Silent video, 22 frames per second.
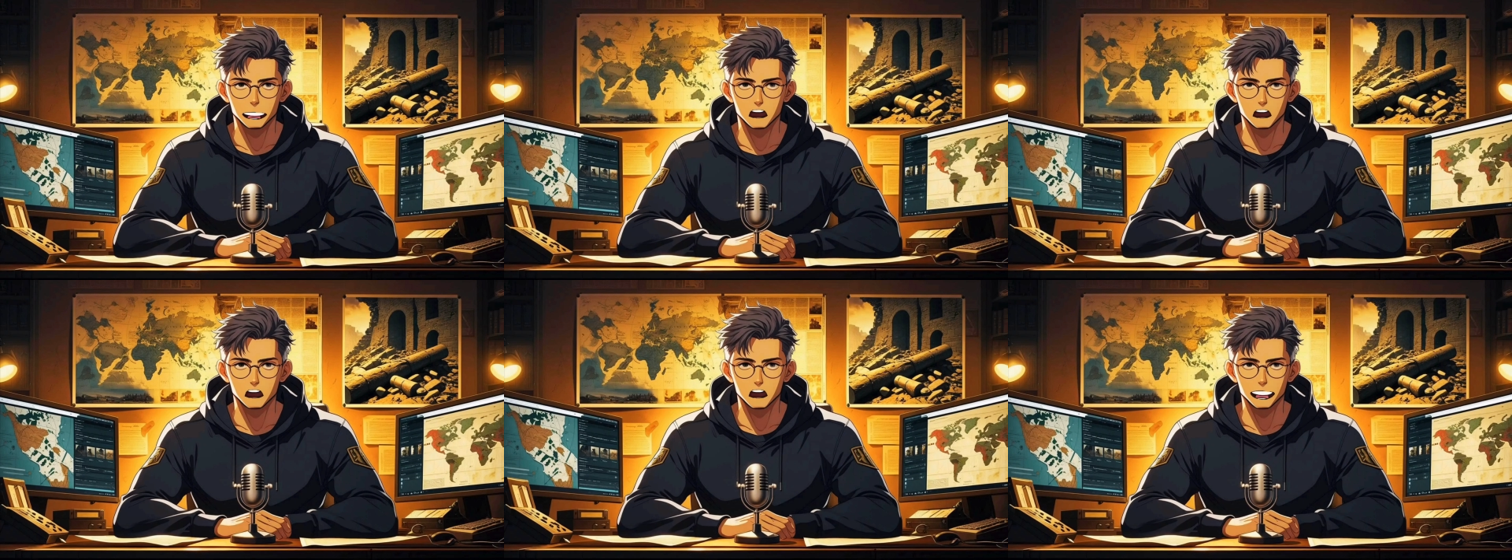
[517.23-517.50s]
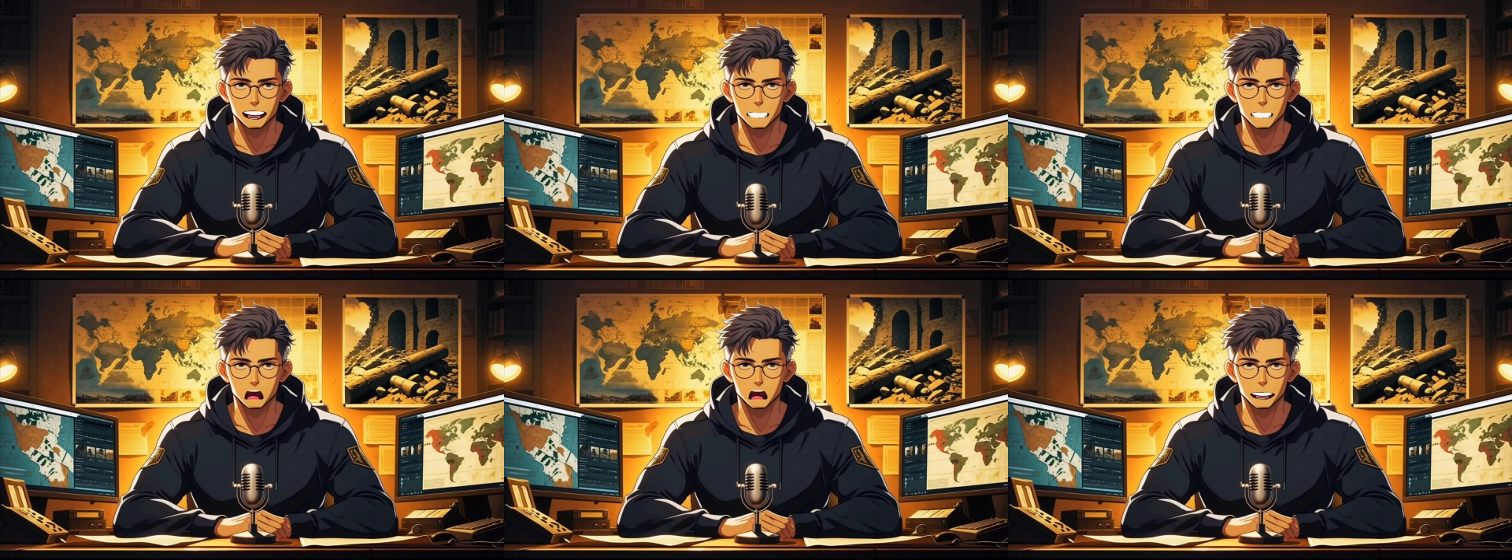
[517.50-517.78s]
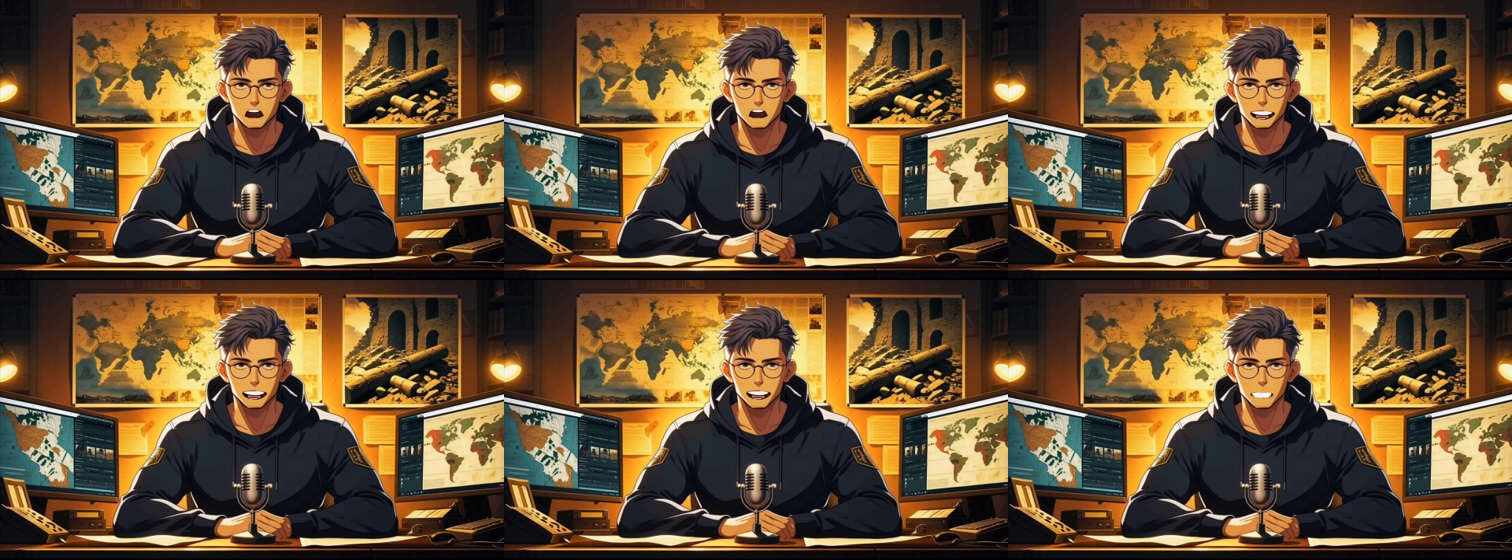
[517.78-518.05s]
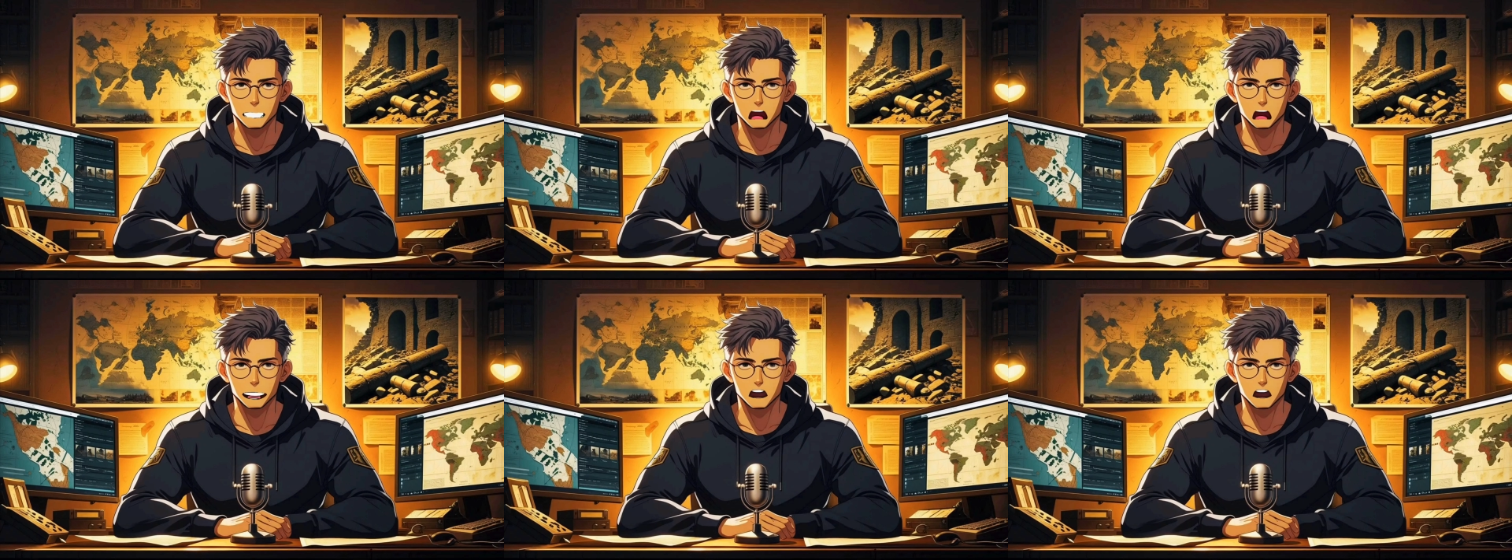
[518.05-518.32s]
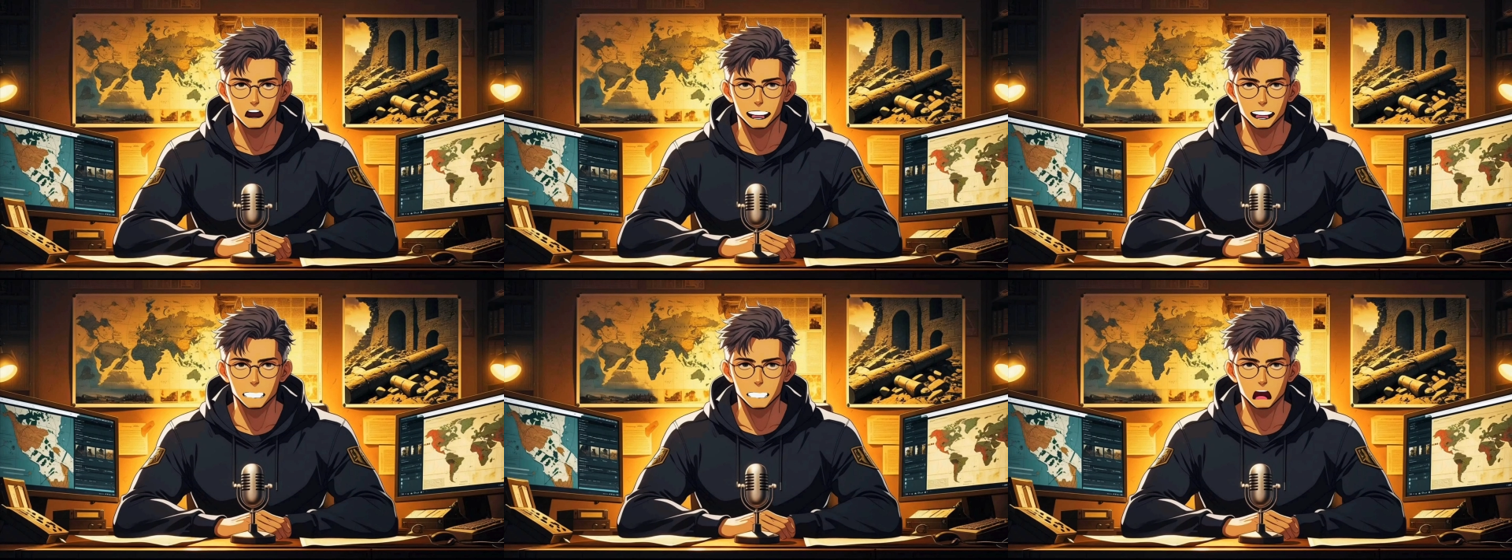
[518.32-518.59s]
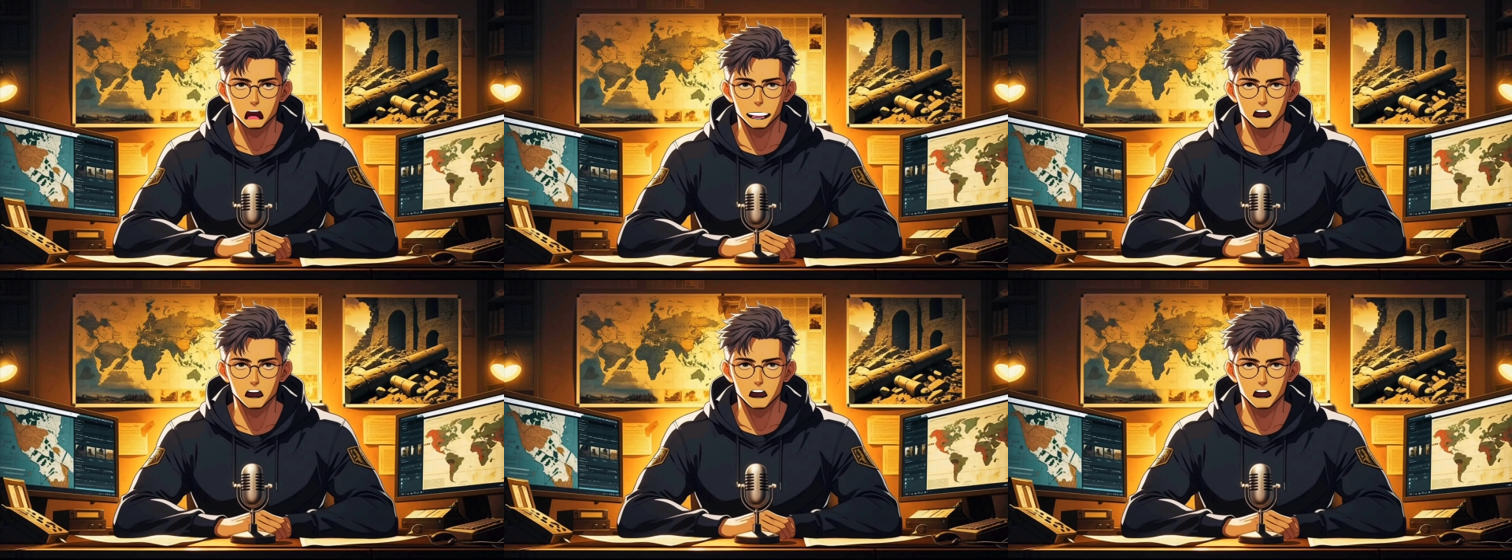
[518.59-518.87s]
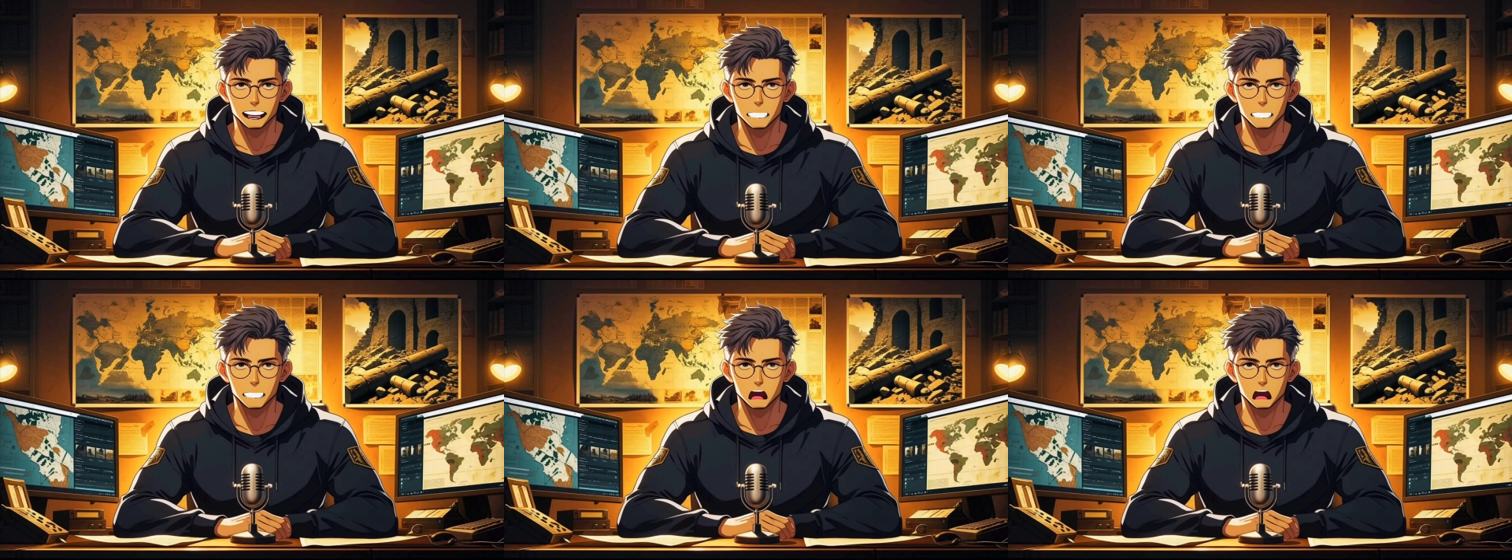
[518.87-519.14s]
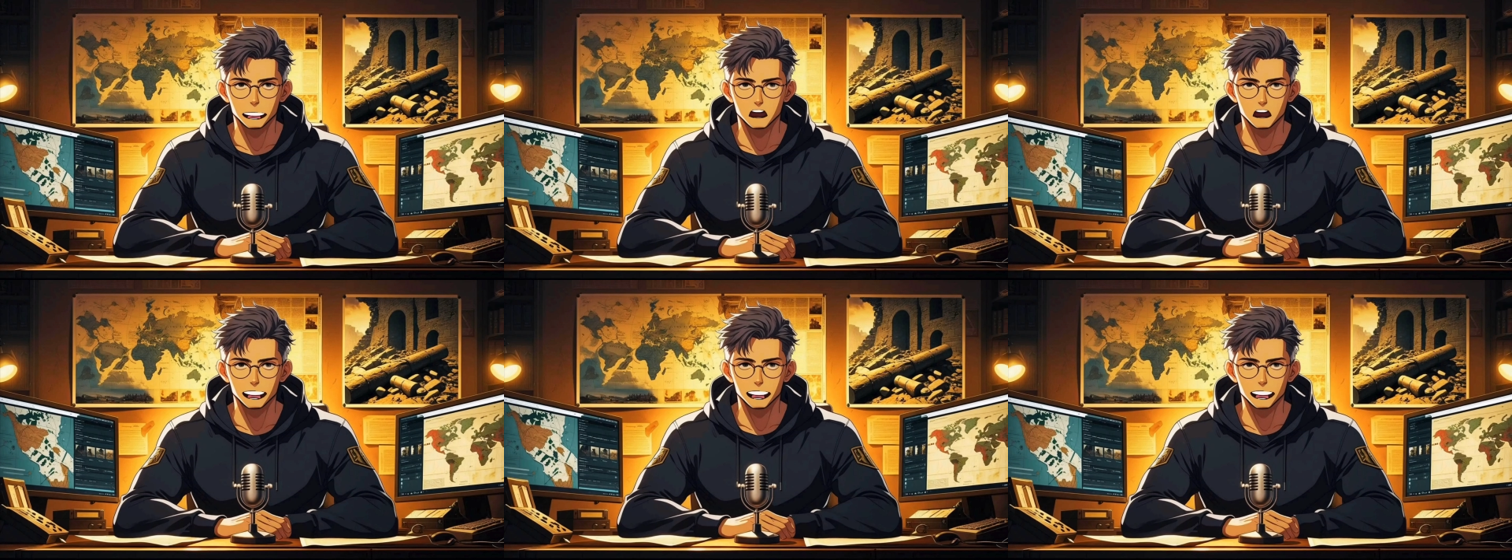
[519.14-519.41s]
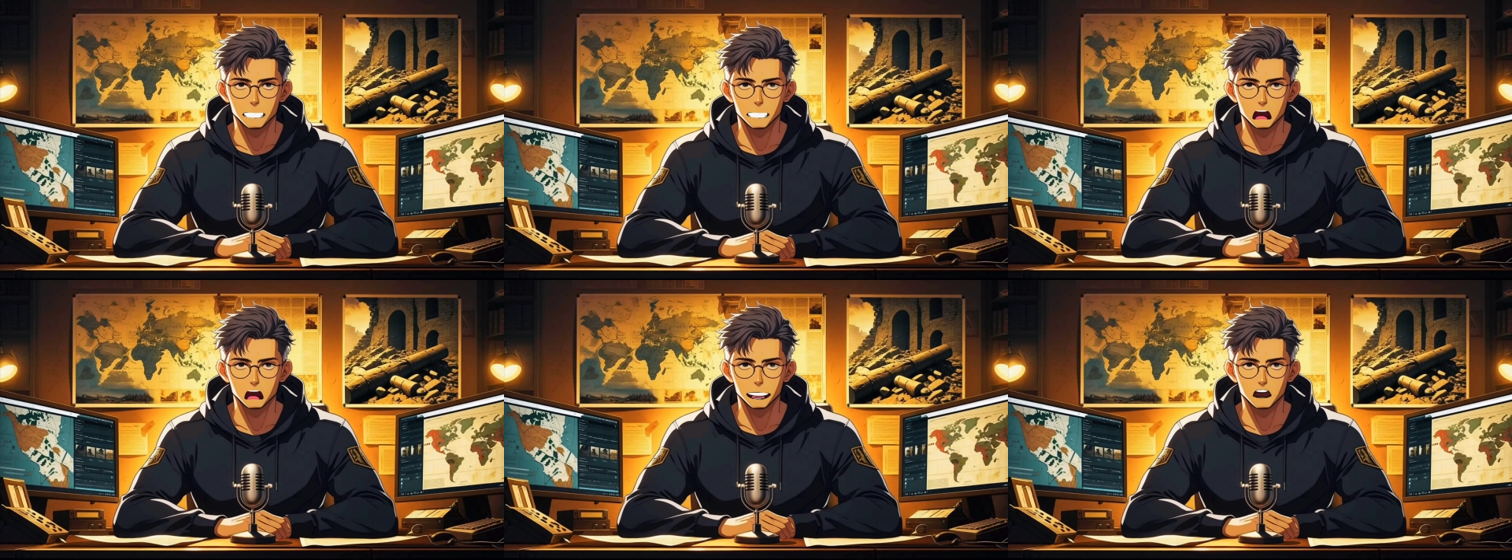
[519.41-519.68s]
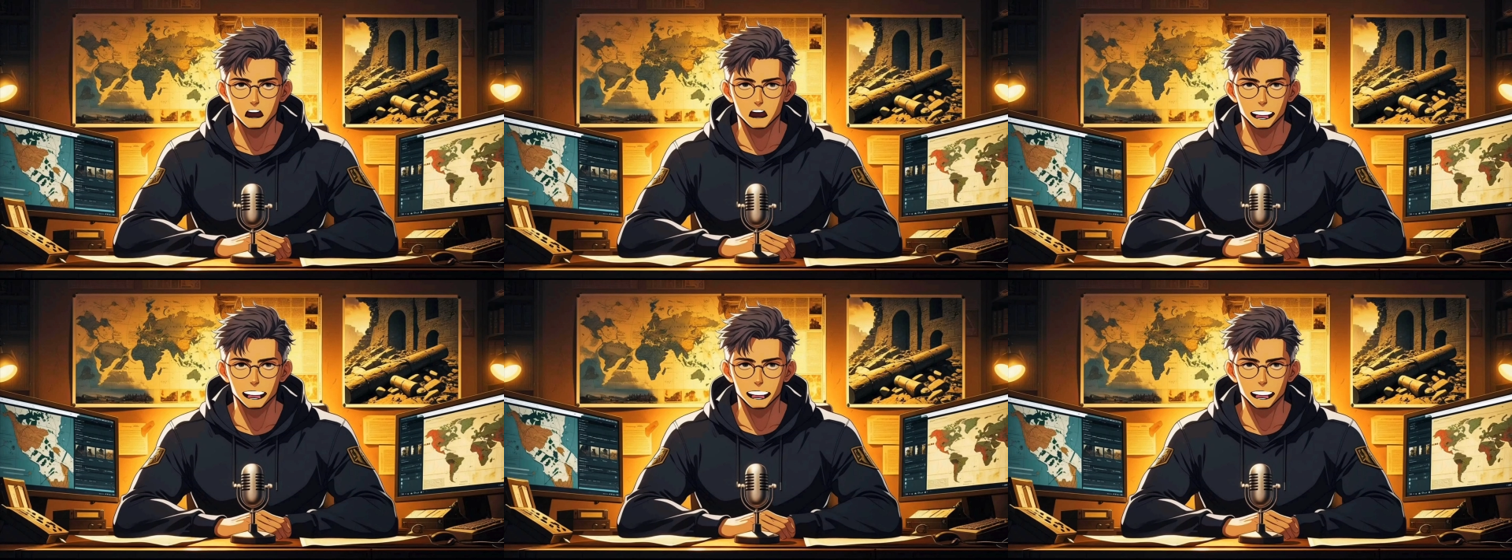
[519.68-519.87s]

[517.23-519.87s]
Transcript: a national wound that persists